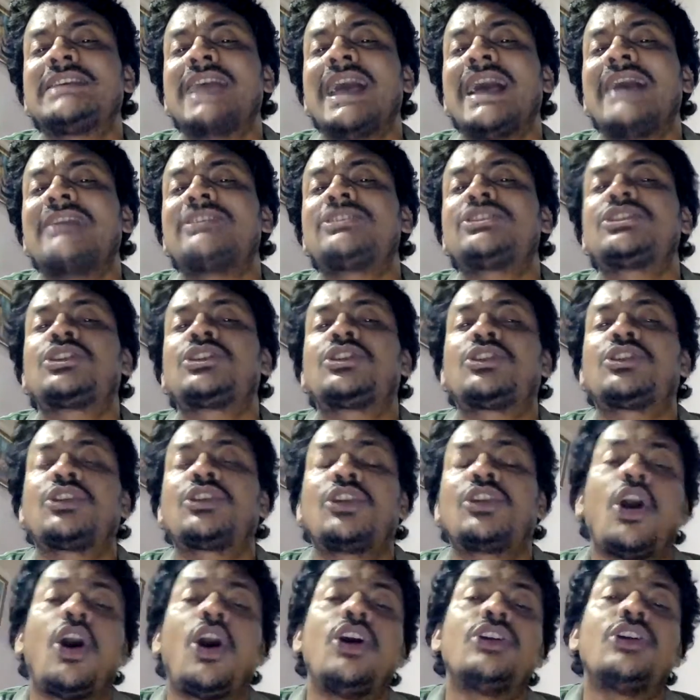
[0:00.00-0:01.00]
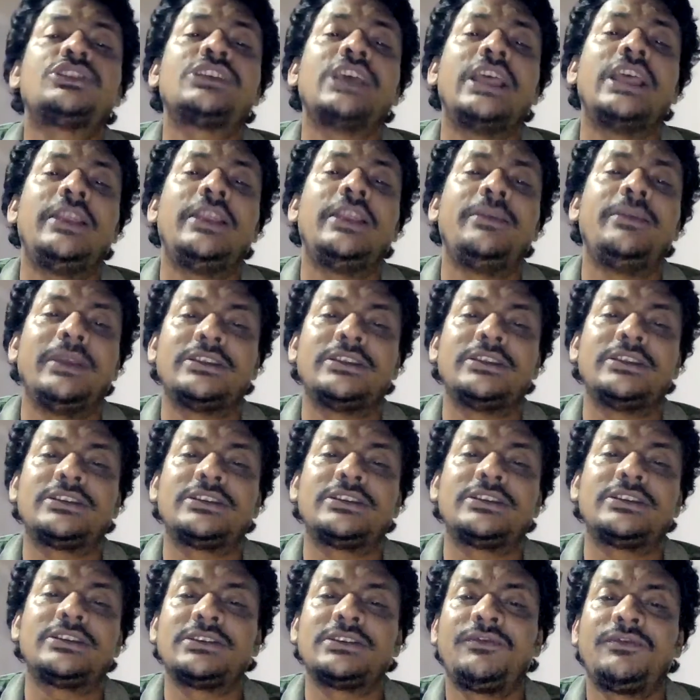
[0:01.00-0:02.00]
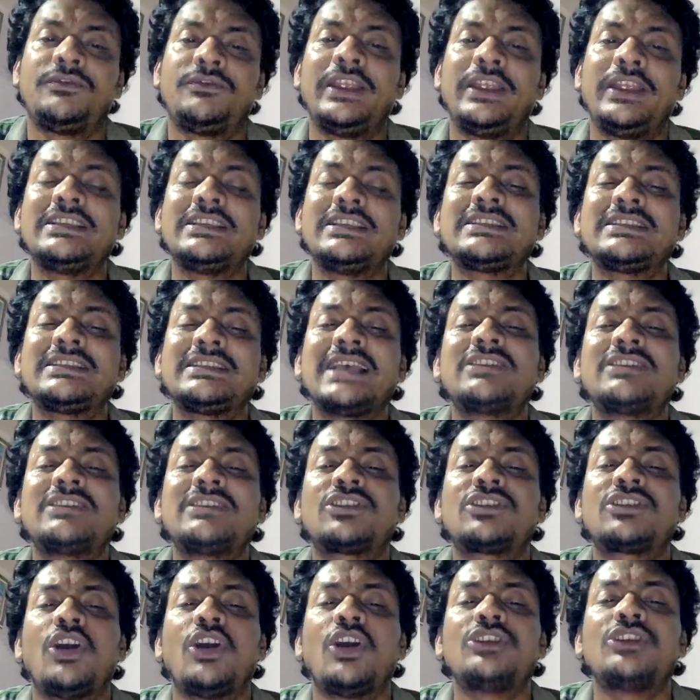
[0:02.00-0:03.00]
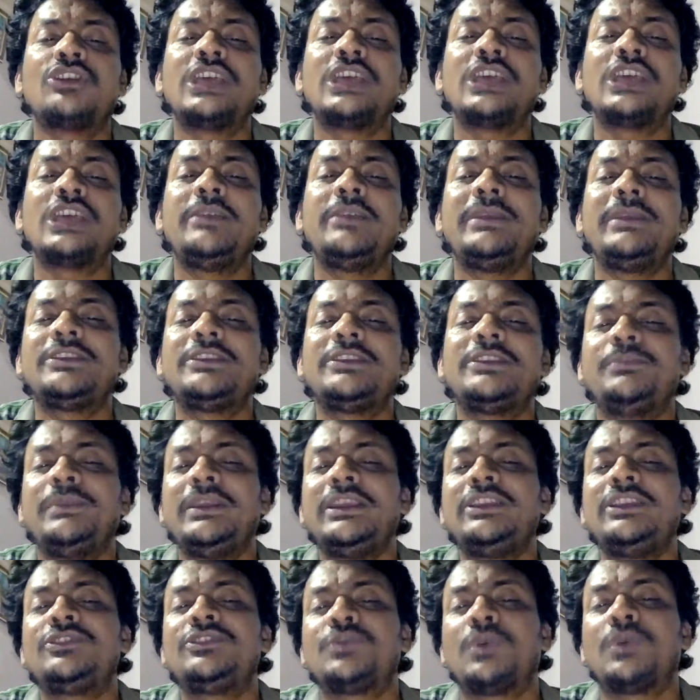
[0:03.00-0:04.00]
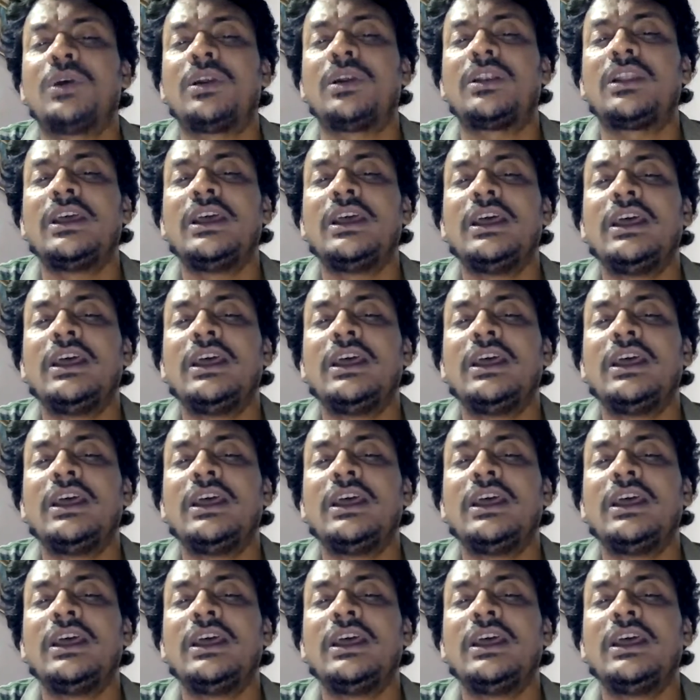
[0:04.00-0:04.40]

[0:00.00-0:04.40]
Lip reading: as clause elements. Phrases as clause element means what?